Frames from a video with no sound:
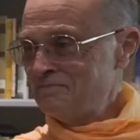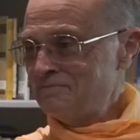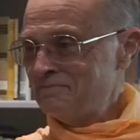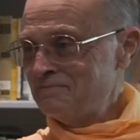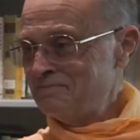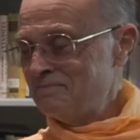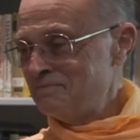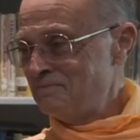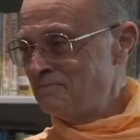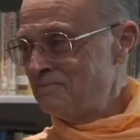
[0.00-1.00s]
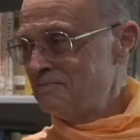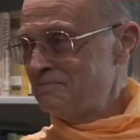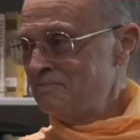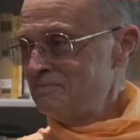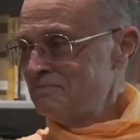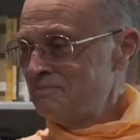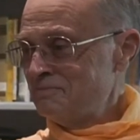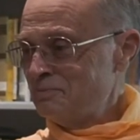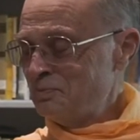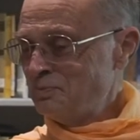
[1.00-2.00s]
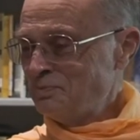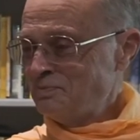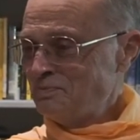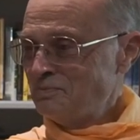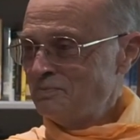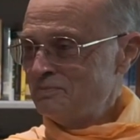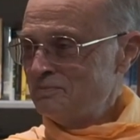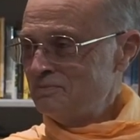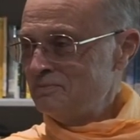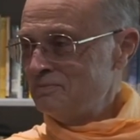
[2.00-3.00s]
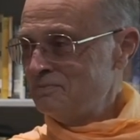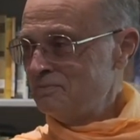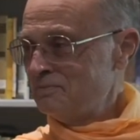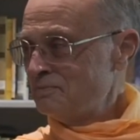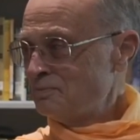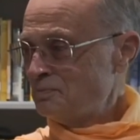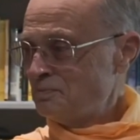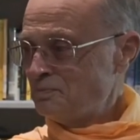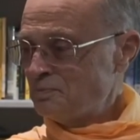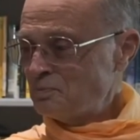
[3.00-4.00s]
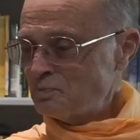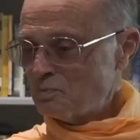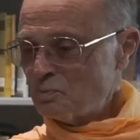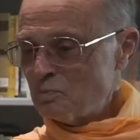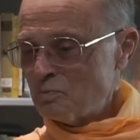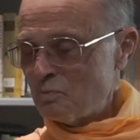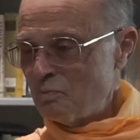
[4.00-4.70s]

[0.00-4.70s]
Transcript: (silent)